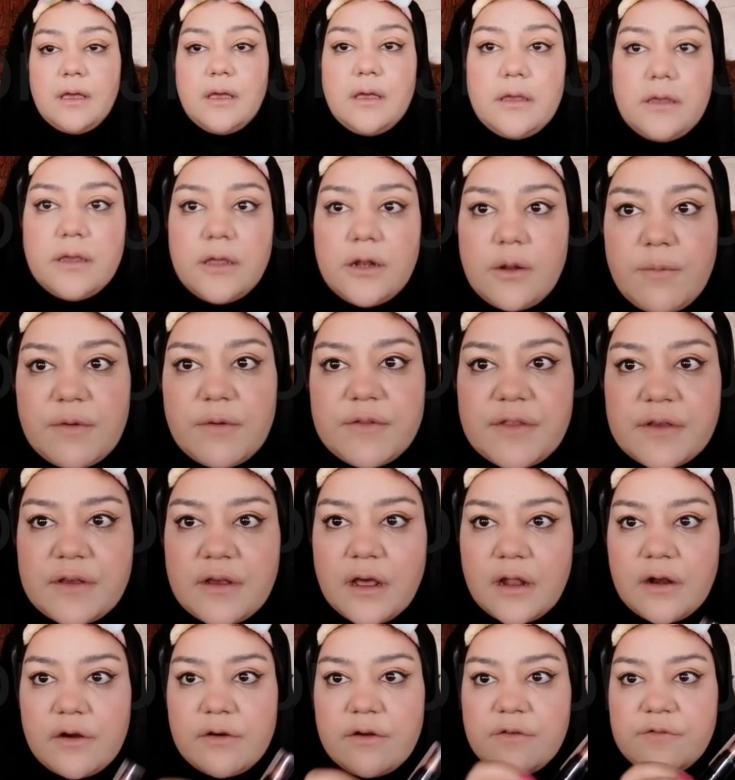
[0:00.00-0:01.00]
You know what the
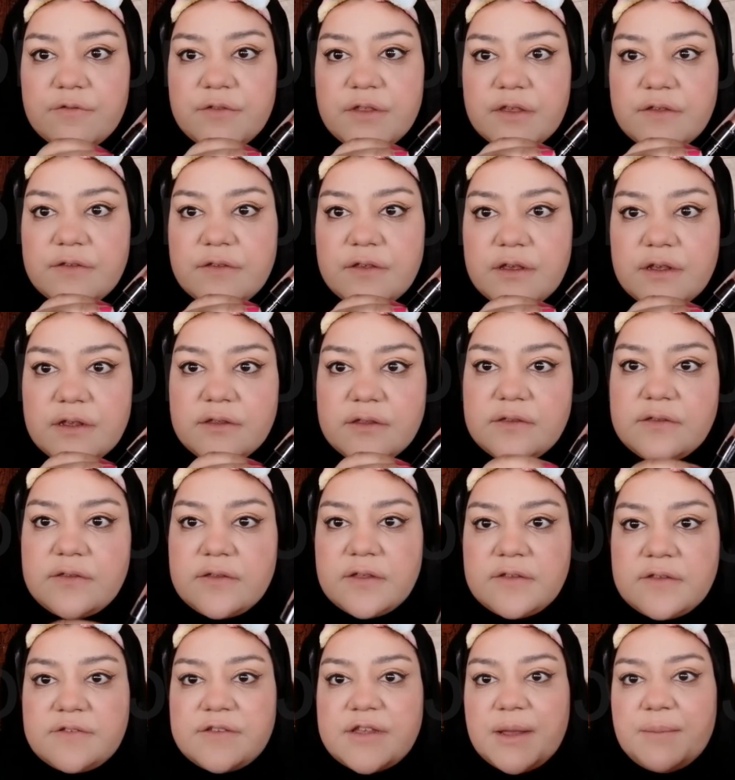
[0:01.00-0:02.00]
color of this is?
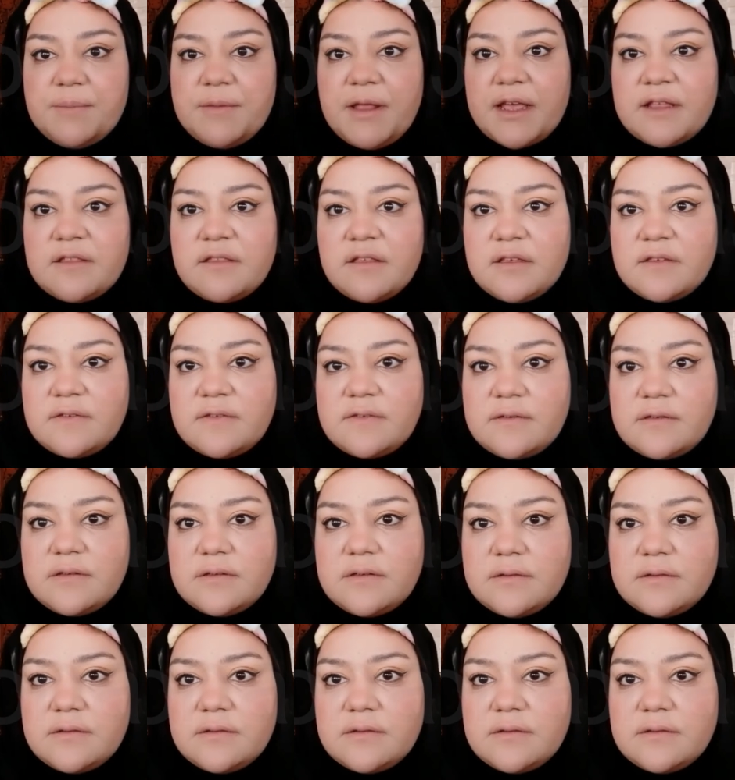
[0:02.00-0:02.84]
It's same like this.